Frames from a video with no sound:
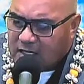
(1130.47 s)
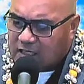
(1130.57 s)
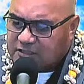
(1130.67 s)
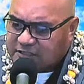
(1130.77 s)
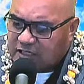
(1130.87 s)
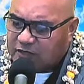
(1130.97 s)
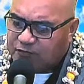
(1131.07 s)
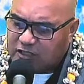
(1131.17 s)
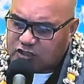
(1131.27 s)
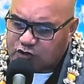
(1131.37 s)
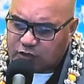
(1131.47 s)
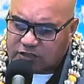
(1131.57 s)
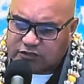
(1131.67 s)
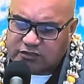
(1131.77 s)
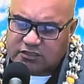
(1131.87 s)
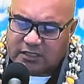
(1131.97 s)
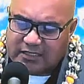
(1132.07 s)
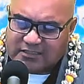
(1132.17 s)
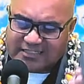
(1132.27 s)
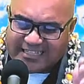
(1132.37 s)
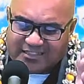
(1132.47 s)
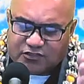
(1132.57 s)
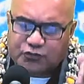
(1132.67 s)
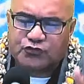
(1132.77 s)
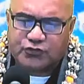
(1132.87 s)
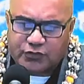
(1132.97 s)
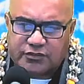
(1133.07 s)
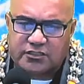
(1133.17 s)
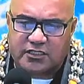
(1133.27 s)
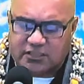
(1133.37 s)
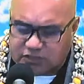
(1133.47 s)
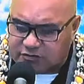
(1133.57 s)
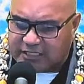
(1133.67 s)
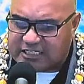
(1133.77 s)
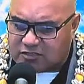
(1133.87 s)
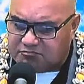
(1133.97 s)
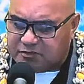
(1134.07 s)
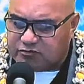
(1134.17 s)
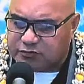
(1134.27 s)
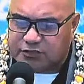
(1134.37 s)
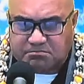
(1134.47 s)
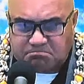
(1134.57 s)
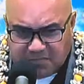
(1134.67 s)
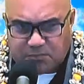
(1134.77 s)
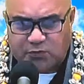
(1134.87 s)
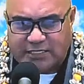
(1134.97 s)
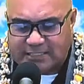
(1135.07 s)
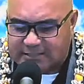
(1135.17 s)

a set of instructions is inserted into a computer's memory.